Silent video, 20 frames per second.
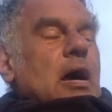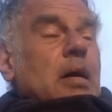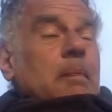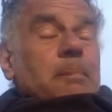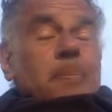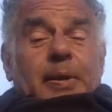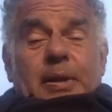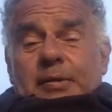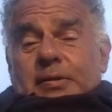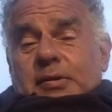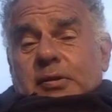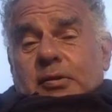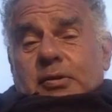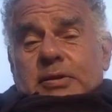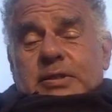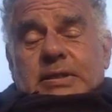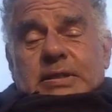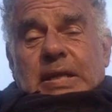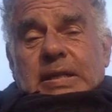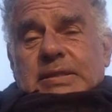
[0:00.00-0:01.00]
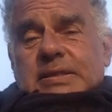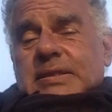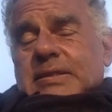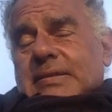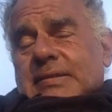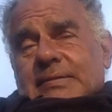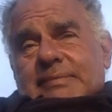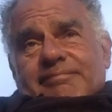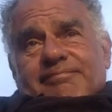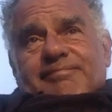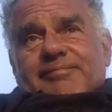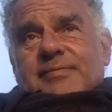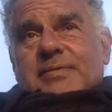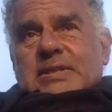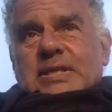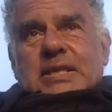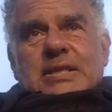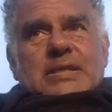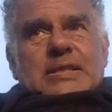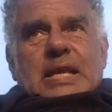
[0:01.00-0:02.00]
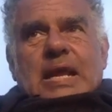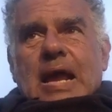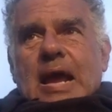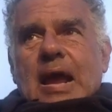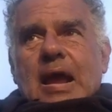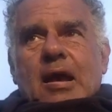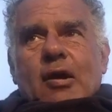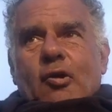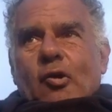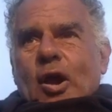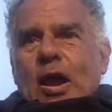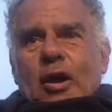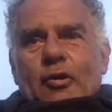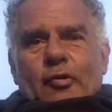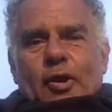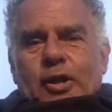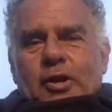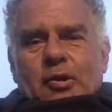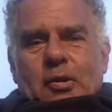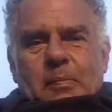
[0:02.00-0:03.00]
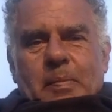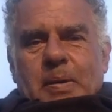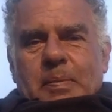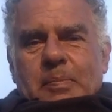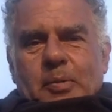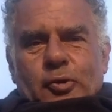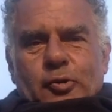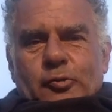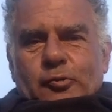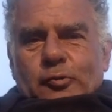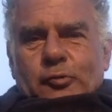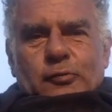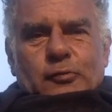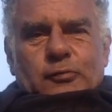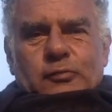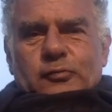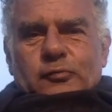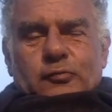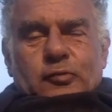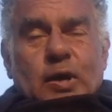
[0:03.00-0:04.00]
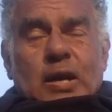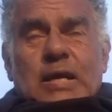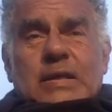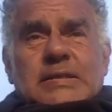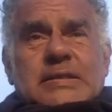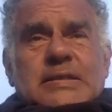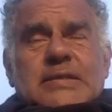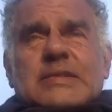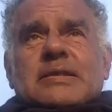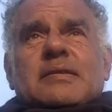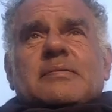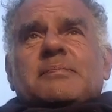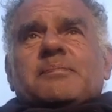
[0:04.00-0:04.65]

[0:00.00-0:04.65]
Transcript: because that's just how our economic model runs.